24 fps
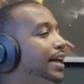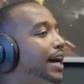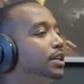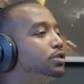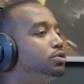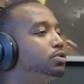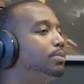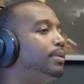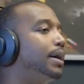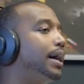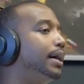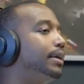
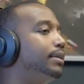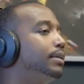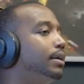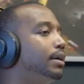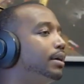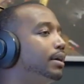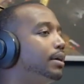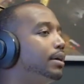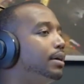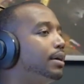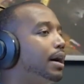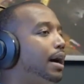that's what my
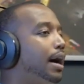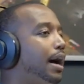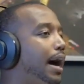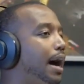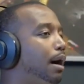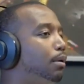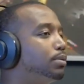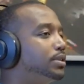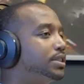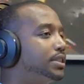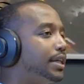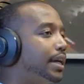
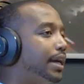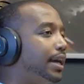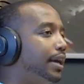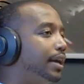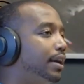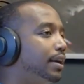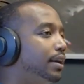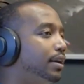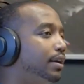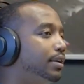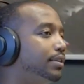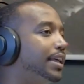I would
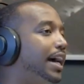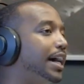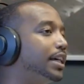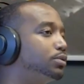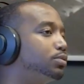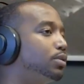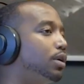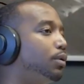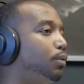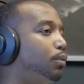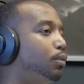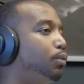say
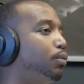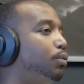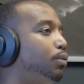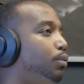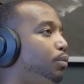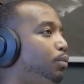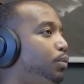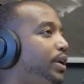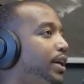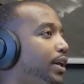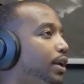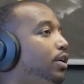that's what
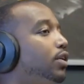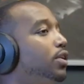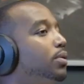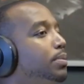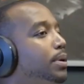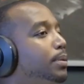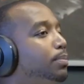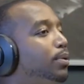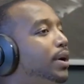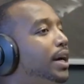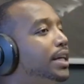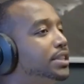we can only
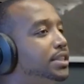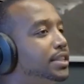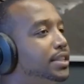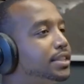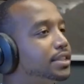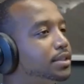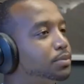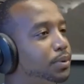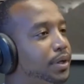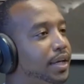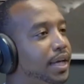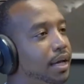be
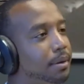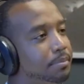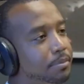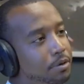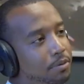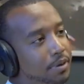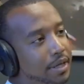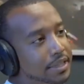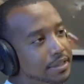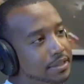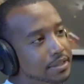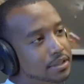prejudiced. We can't
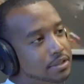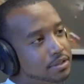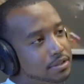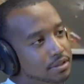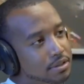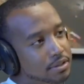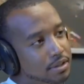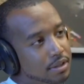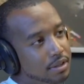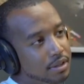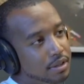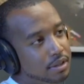be
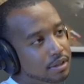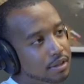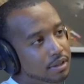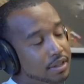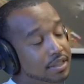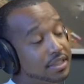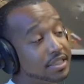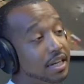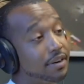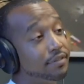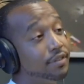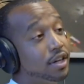racist.
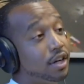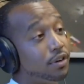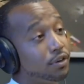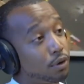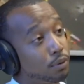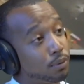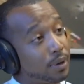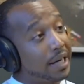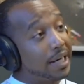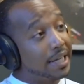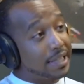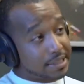Cuz every
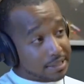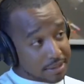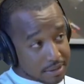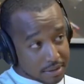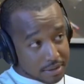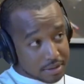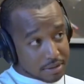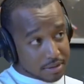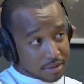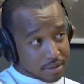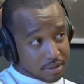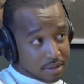other
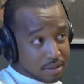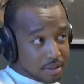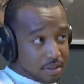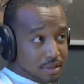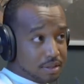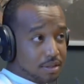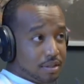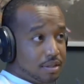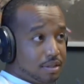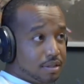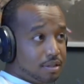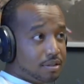race
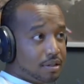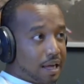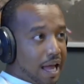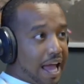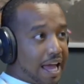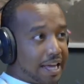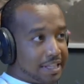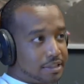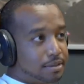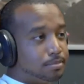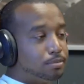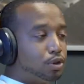
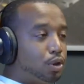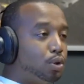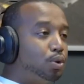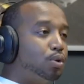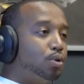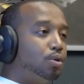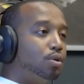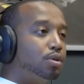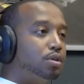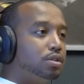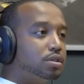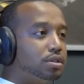has some
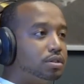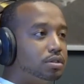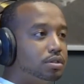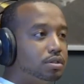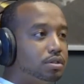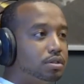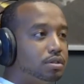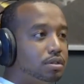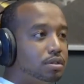tools.